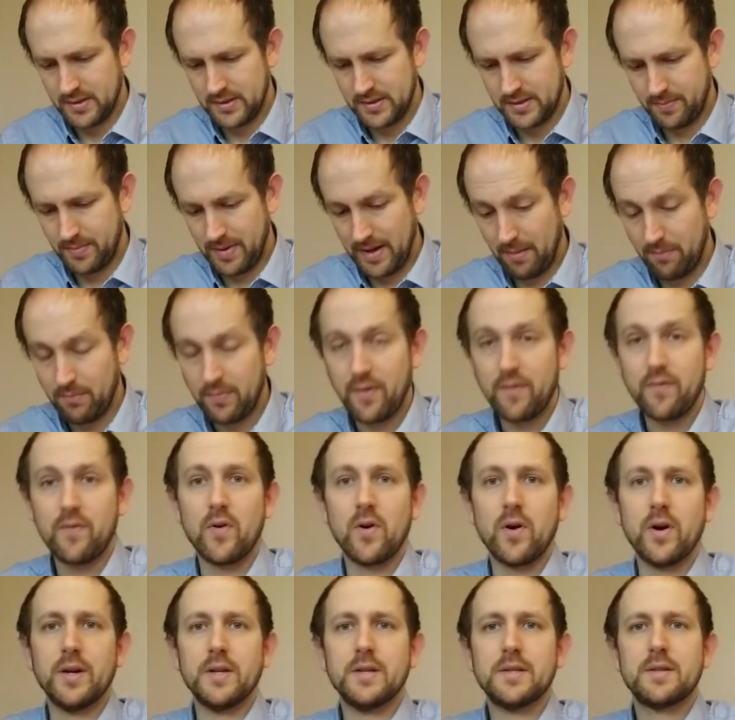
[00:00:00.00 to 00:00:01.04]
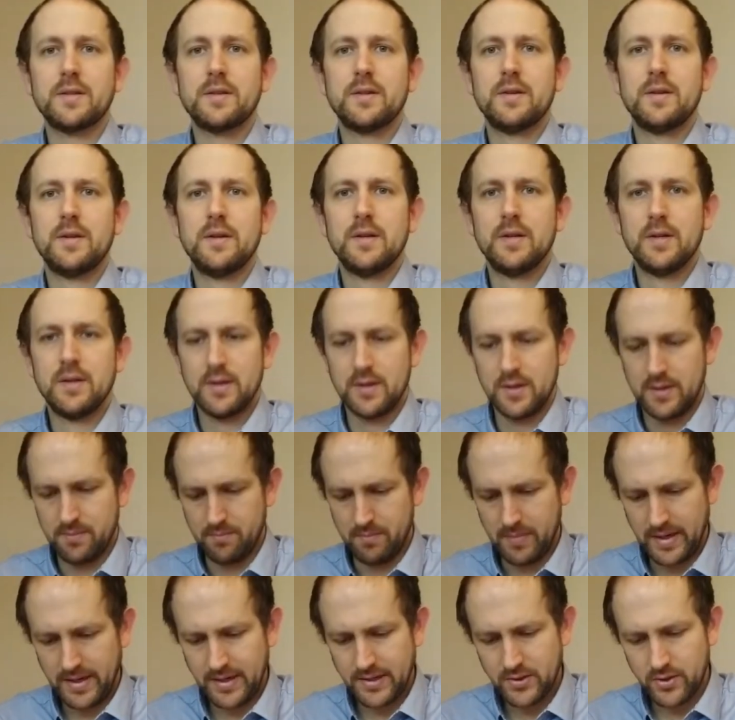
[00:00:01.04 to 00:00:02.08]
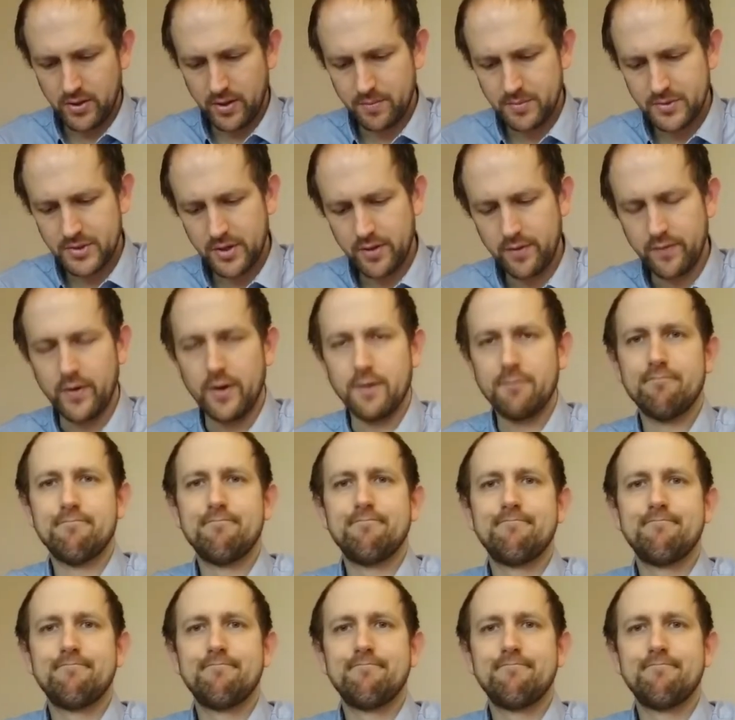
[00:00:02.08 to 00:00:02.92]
to be amplified many times over.